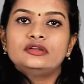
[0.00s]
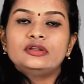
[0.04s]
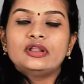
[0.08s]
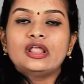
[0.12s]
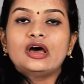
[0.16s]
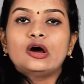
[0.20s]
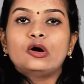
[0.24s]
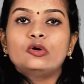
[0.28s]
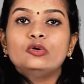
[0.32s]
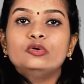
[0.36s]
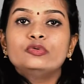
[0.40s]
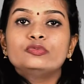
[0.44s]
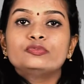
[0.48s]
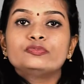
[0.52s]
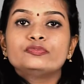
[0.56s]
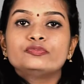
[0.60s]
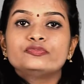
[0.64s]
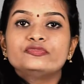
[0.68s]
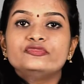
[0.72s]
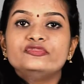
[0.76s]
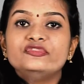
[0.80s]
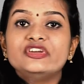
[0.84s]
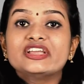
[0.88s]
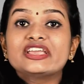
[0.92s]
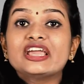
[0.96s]
Now
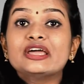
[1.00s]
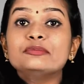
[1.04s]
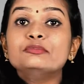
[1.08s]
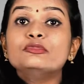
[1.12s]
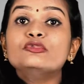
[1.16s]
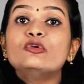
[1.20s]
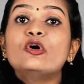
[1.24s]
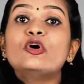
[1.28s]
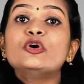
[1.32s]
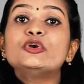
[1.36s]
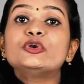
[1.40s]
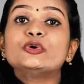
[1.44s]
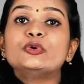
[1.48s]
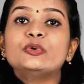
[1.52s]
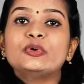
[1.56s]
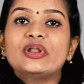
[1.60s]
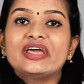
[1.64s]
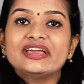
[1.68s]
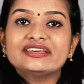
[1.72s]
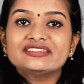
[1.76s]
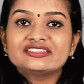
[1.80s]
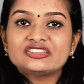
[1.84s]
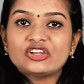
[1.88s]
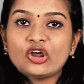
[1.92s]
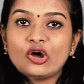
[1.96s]
we can move on to
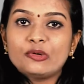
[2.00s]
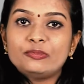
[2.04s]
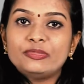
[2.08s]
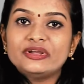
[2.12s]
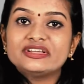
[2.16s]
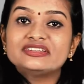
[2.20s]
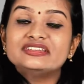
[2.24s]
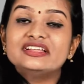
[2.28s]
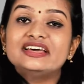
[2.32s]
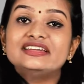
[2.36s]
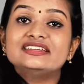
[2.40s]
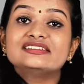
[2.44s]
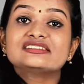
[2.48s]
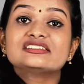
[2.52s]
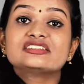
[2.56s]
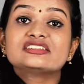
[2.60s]
next topic, that is